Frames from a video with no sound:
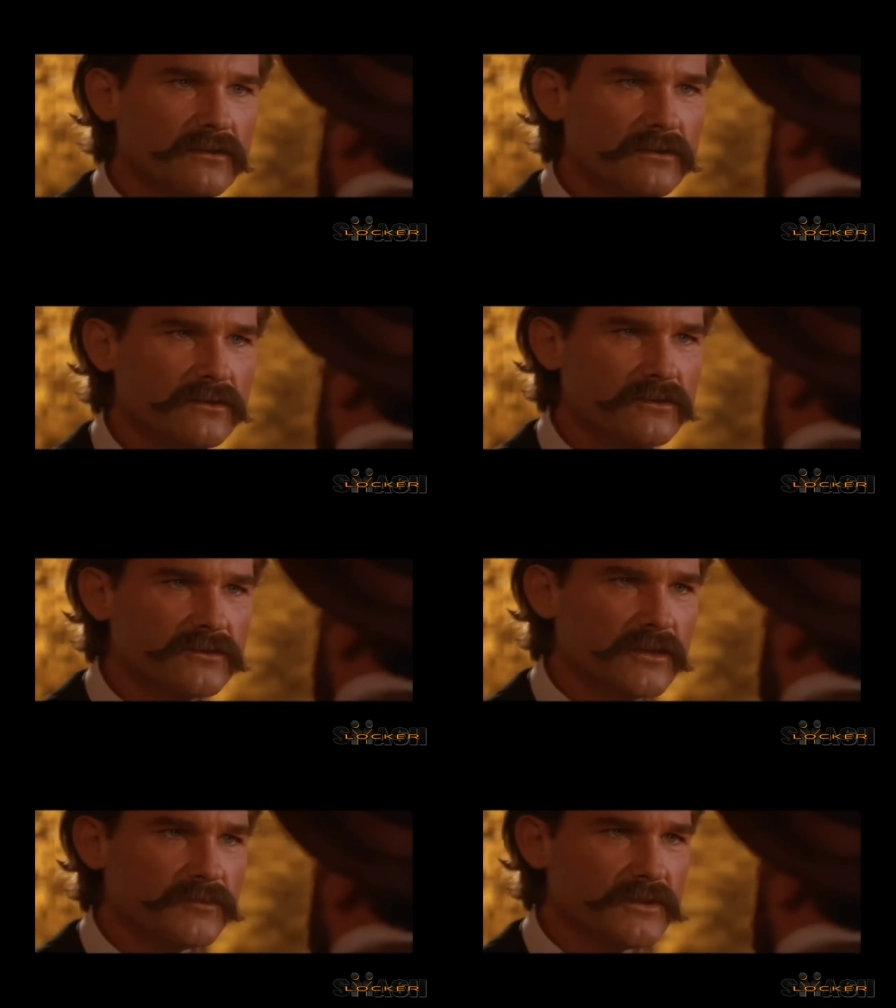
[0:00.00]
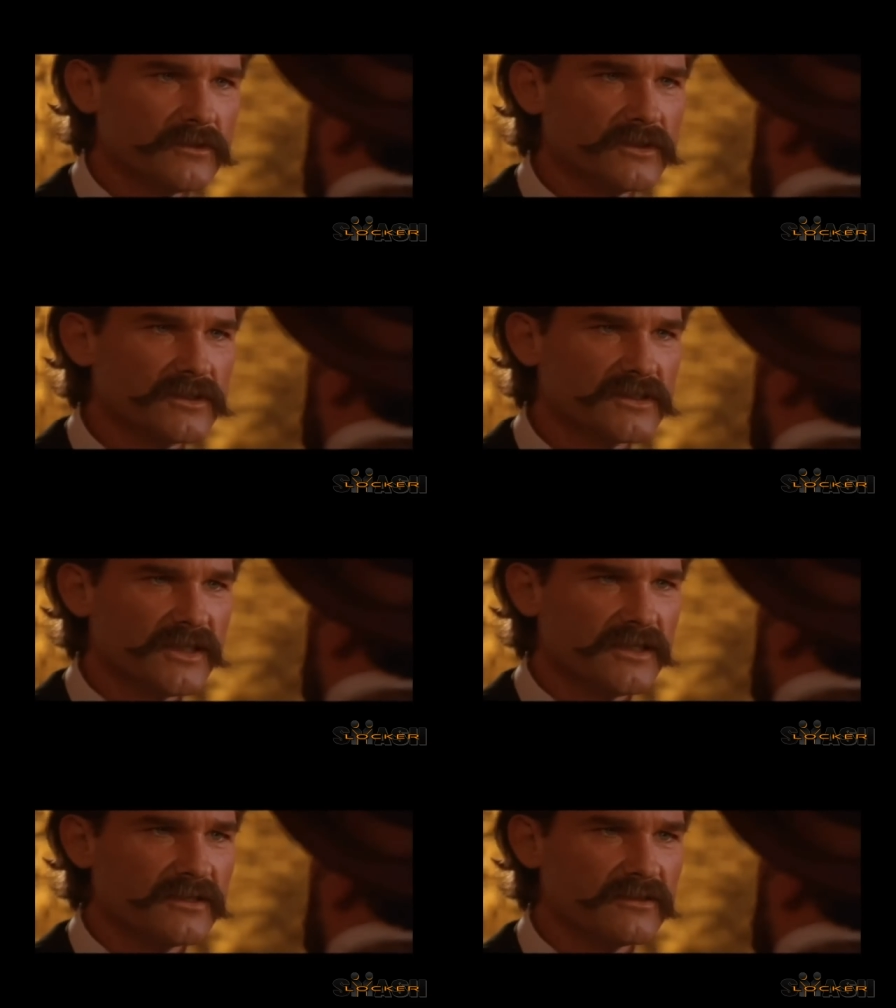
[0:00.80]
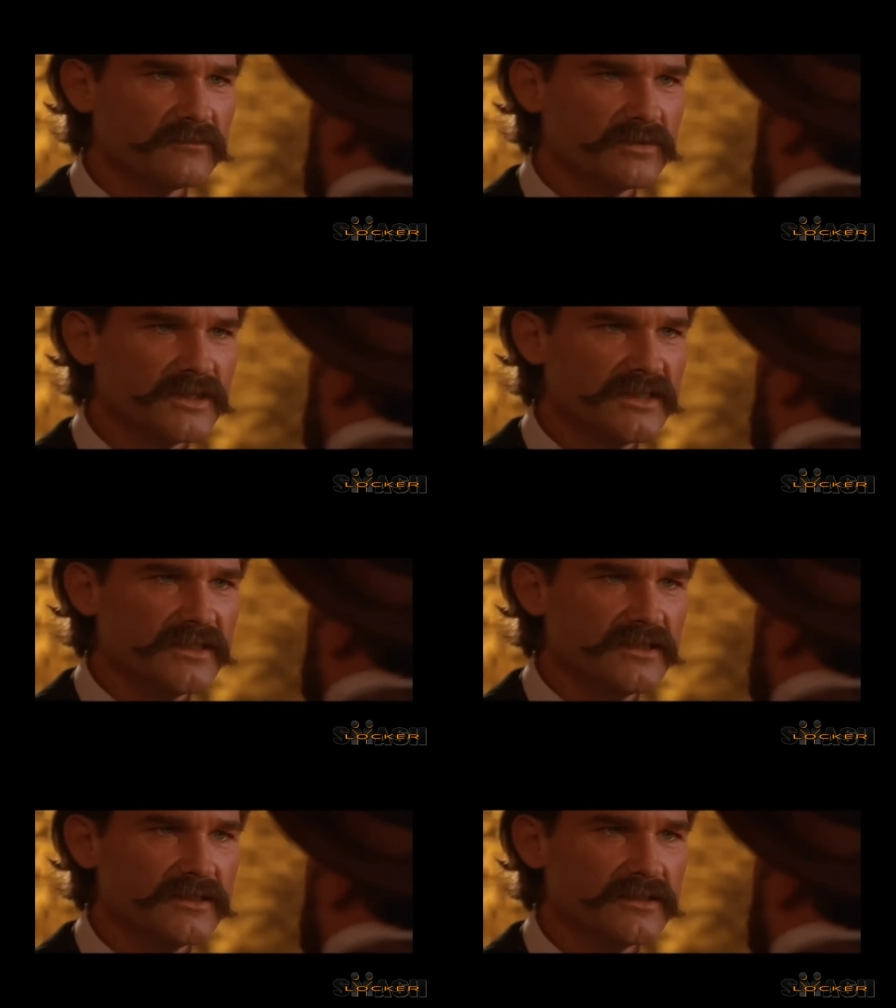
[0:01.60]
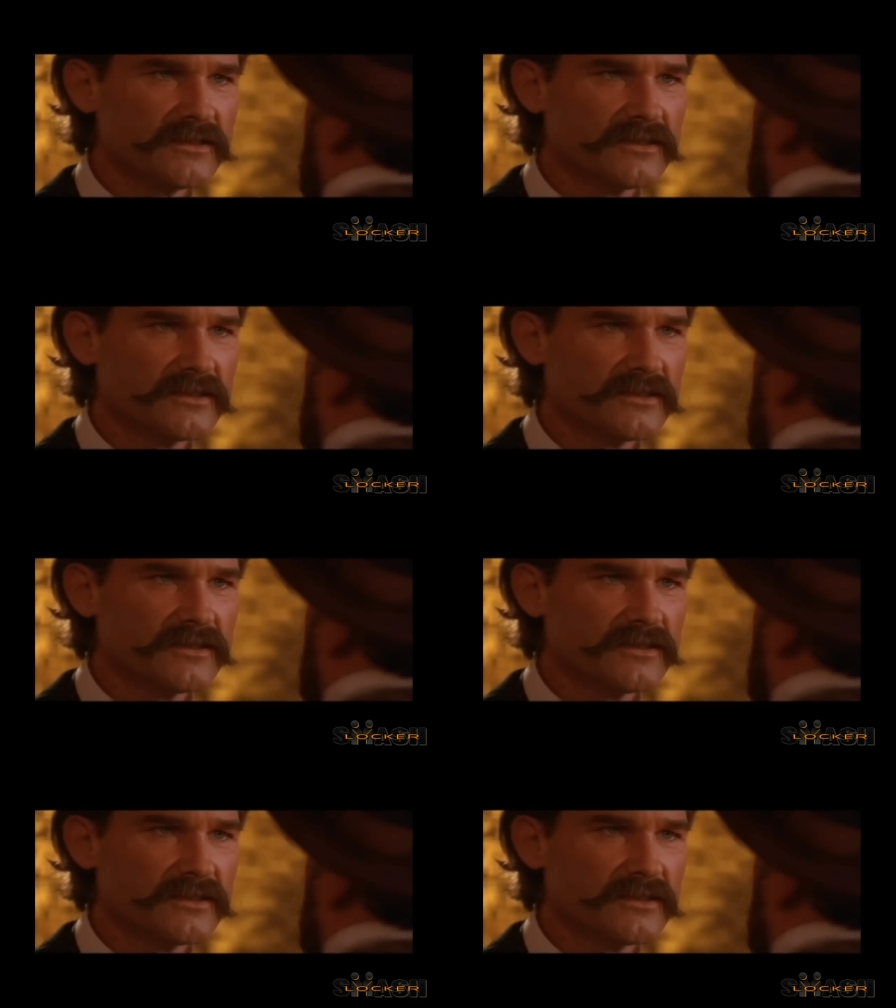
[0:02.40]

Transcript: You gonna do something or just stand there and bleed?